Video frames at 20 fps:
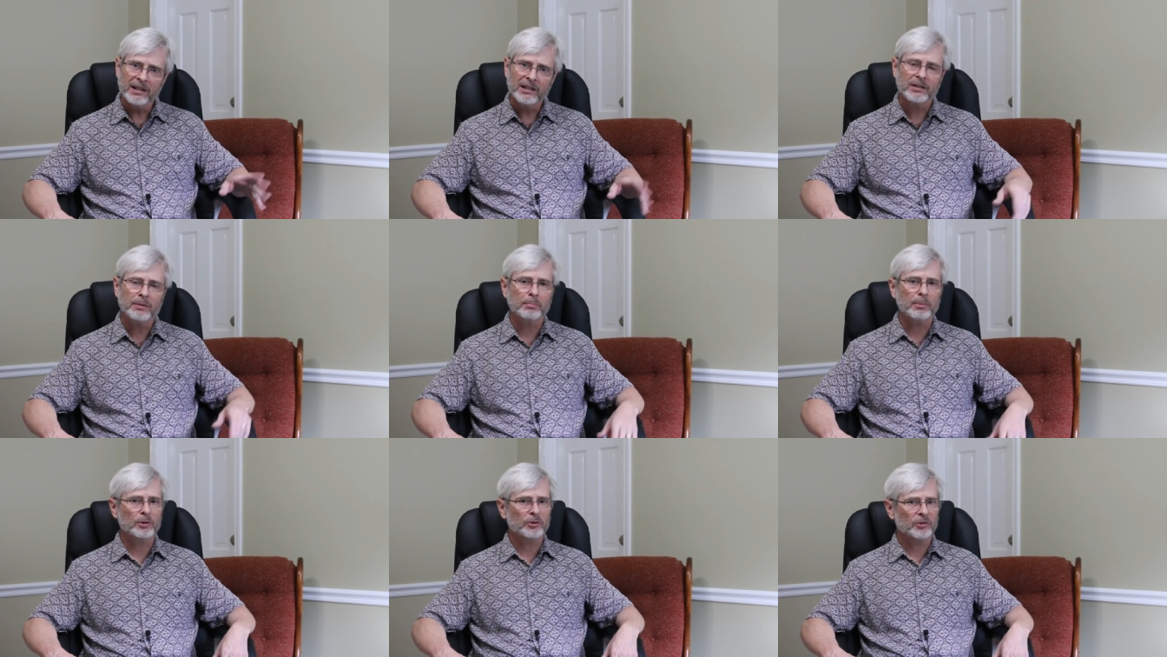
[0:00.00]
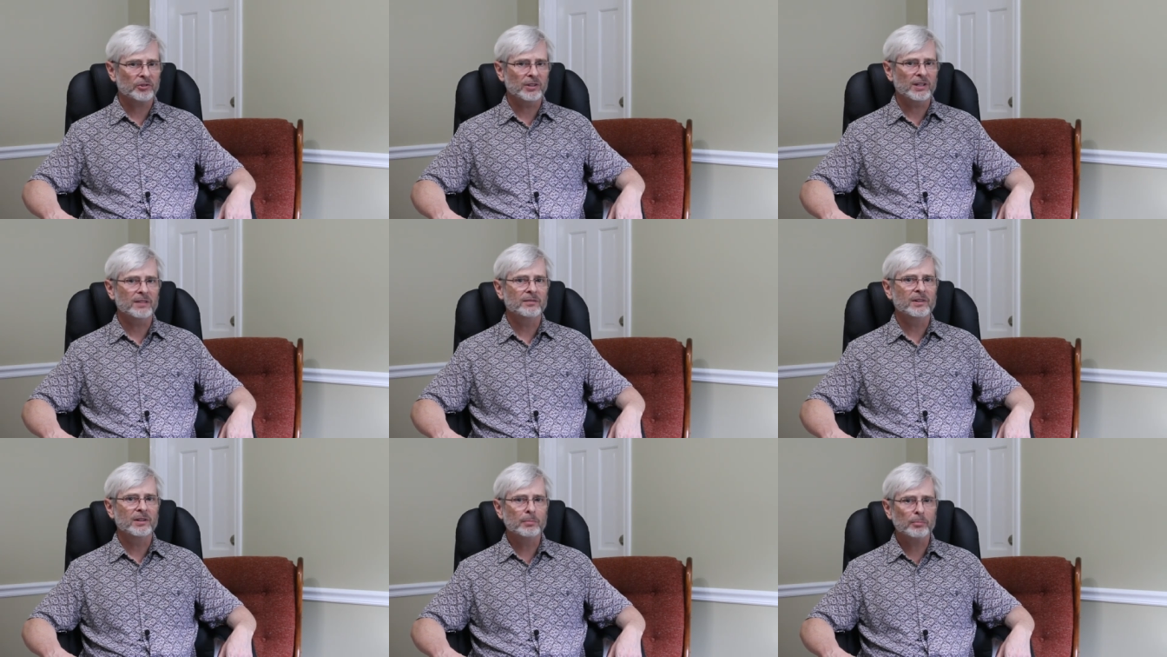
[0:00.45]
to
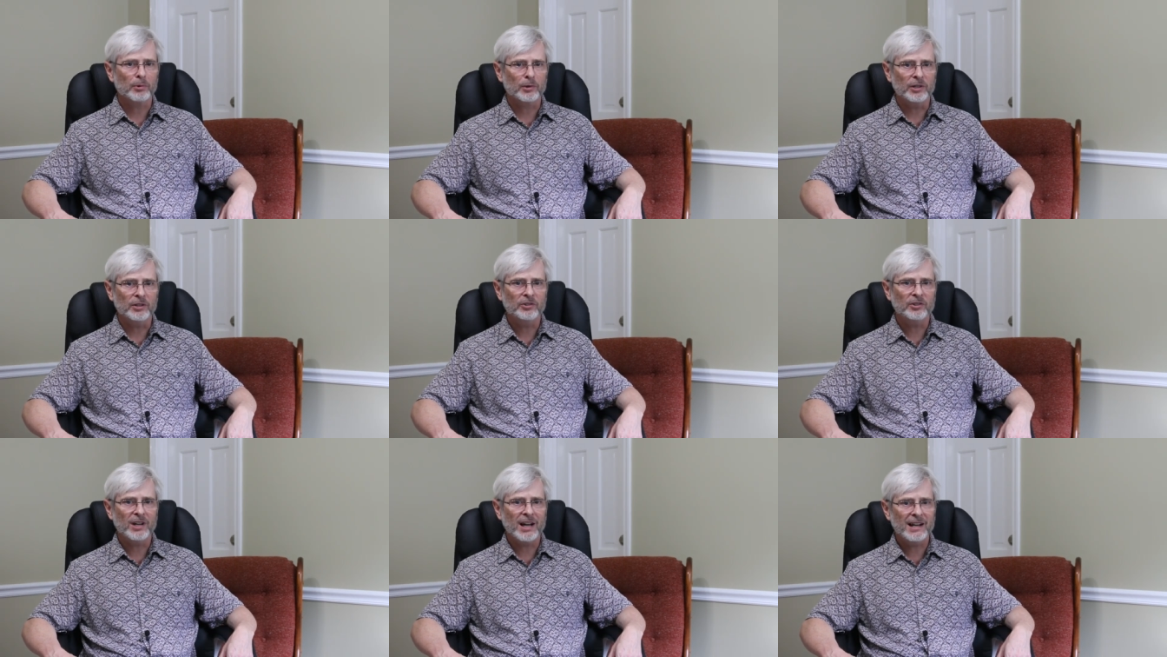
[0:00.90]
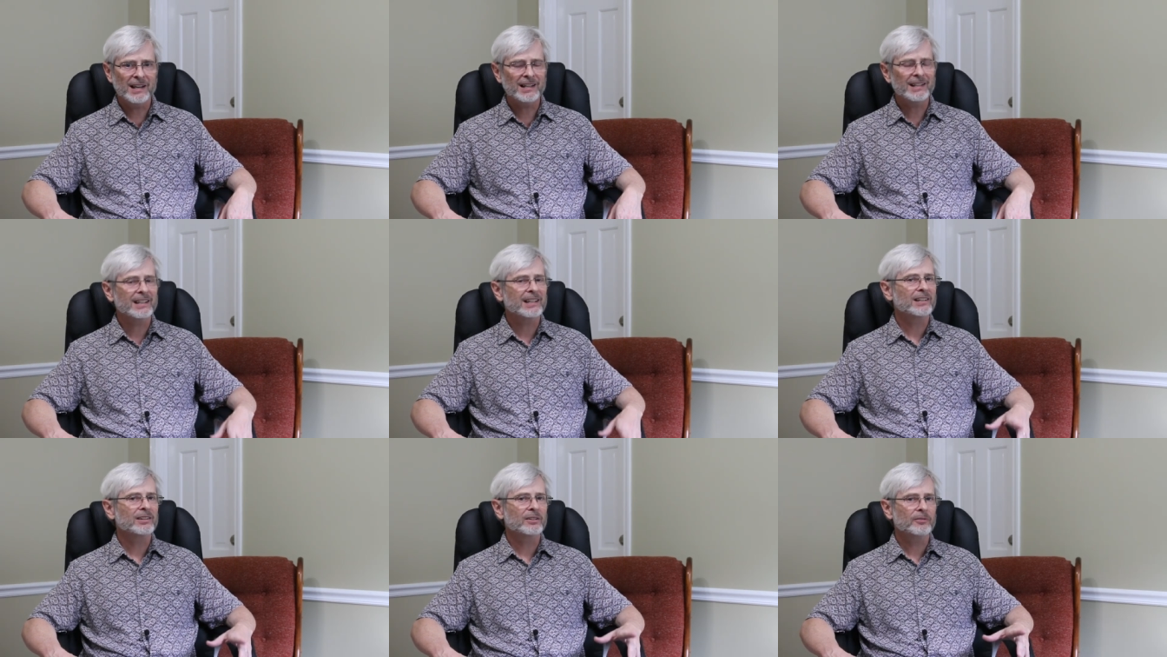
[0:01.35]
perceive and appreciate it
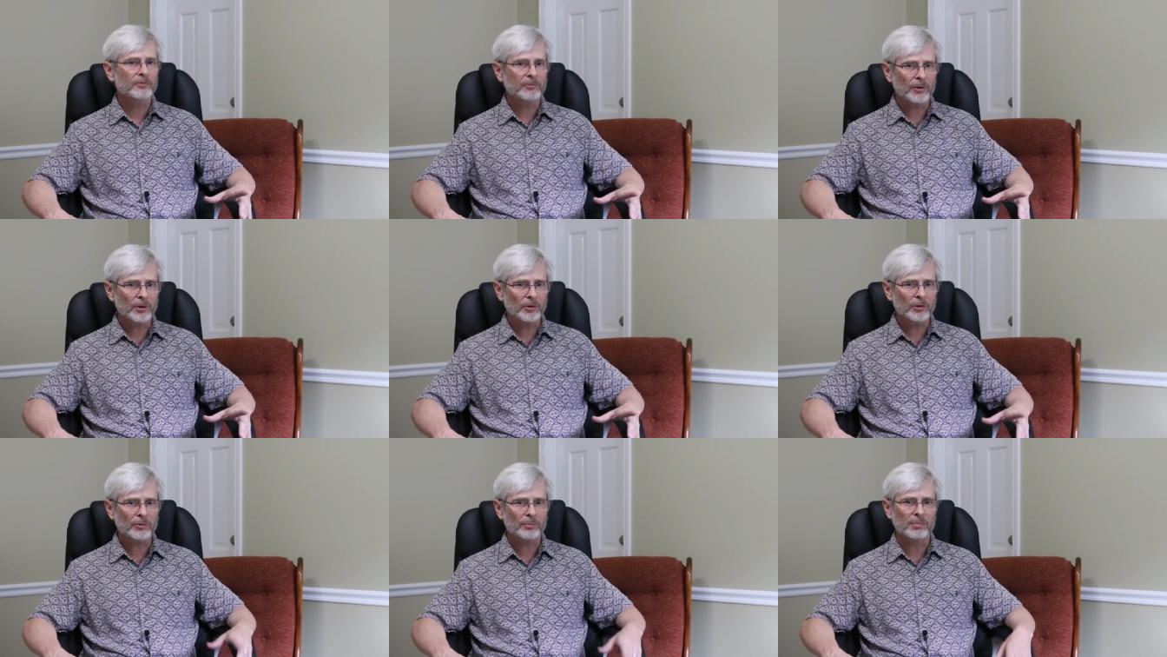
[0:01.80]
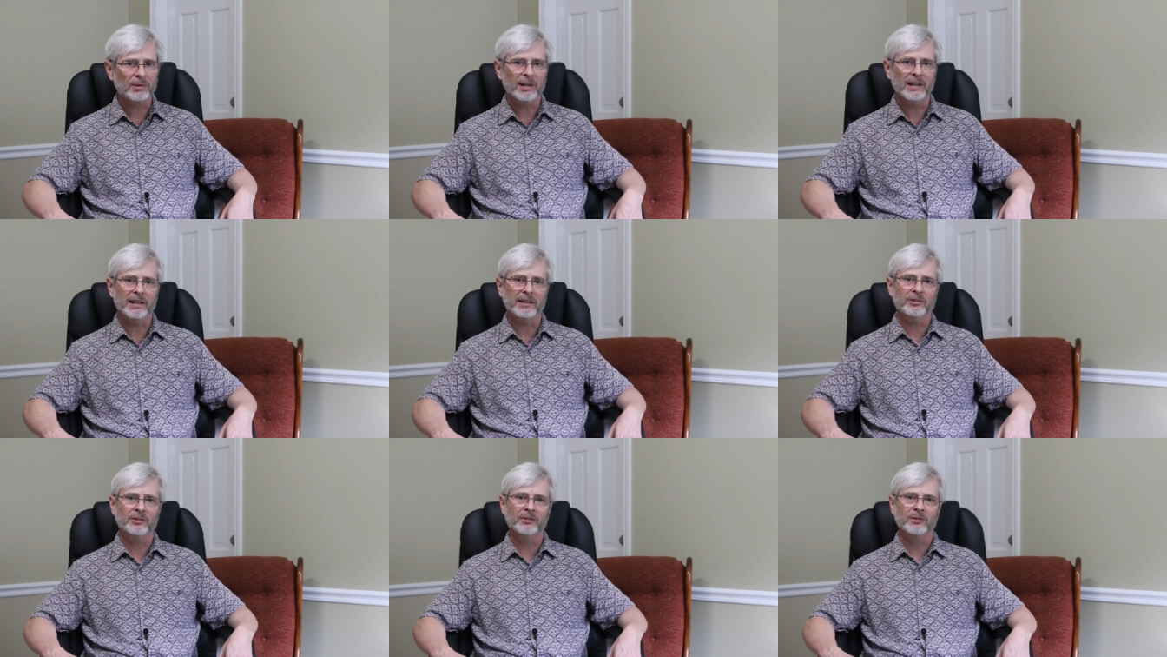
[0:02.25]
in the first
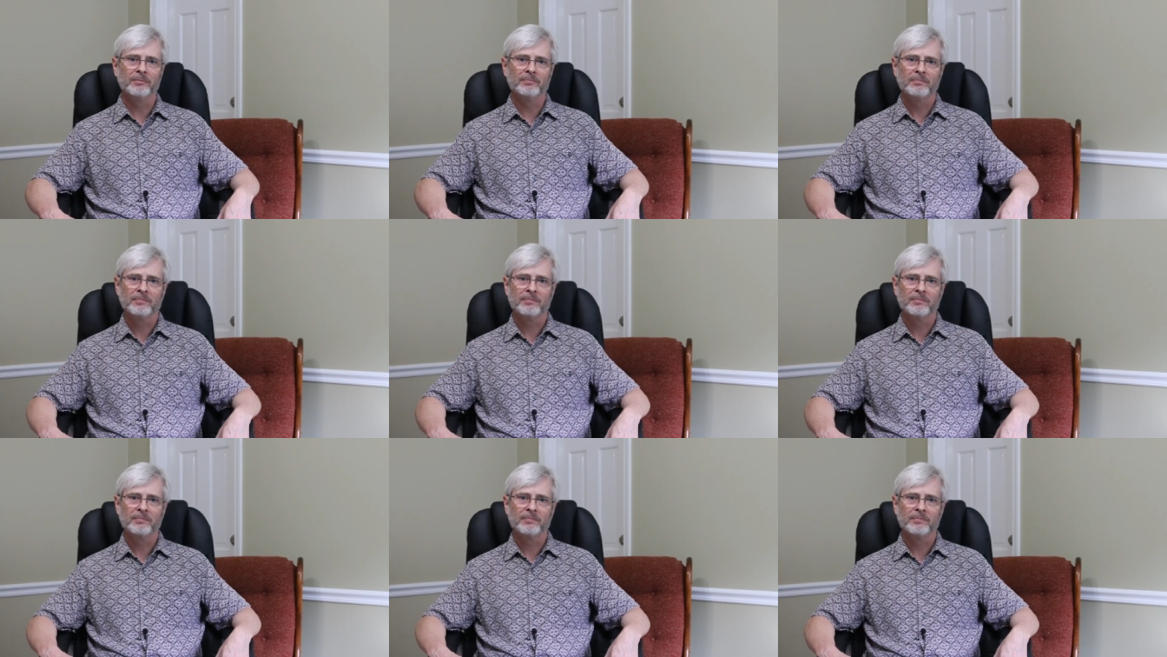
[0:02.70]
place.